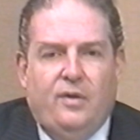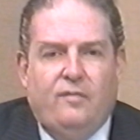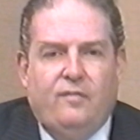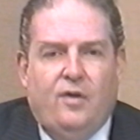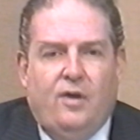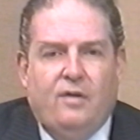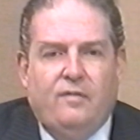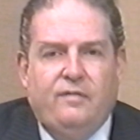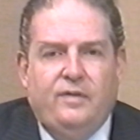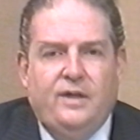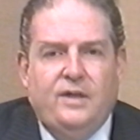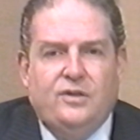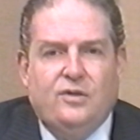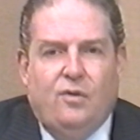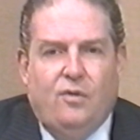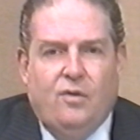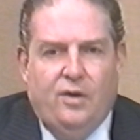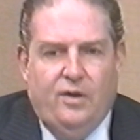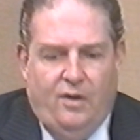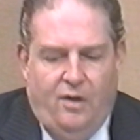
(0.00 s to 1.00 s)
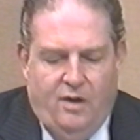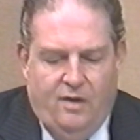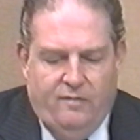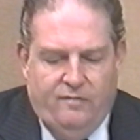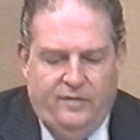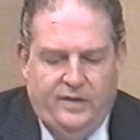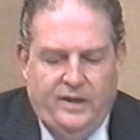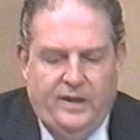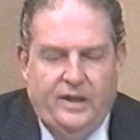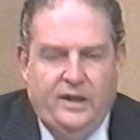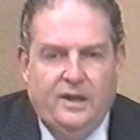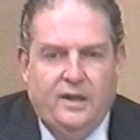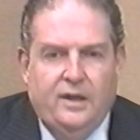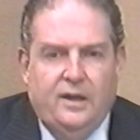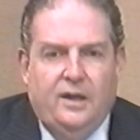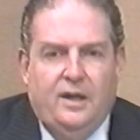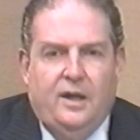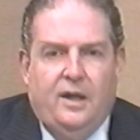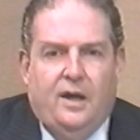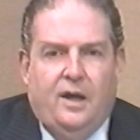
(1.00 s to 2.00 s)
RVs, or an RV
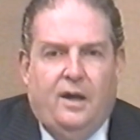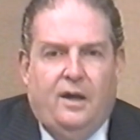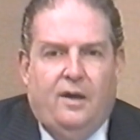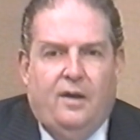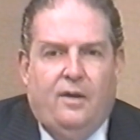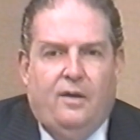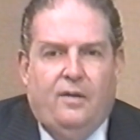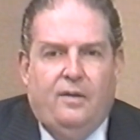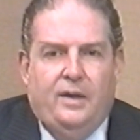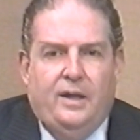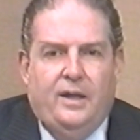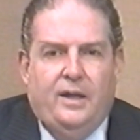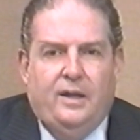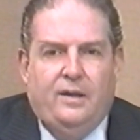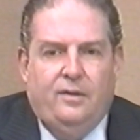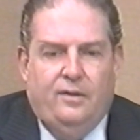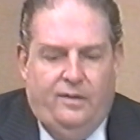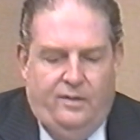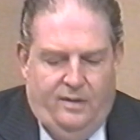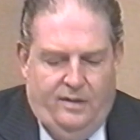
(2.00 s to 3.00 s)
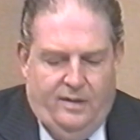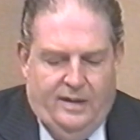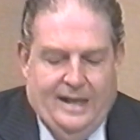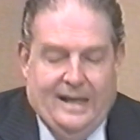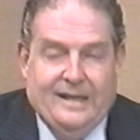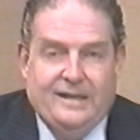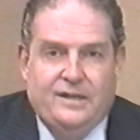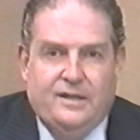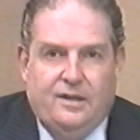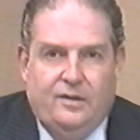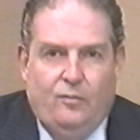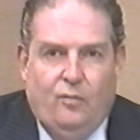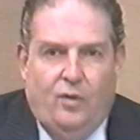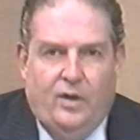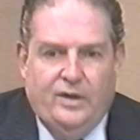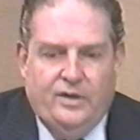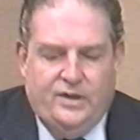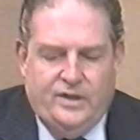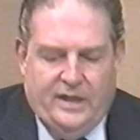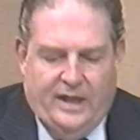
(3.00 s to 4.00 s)
in less than
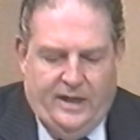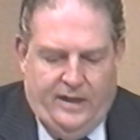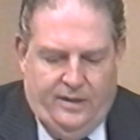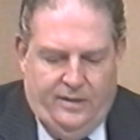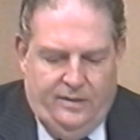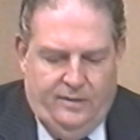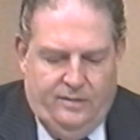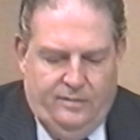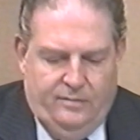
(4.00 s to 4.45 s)
1 second.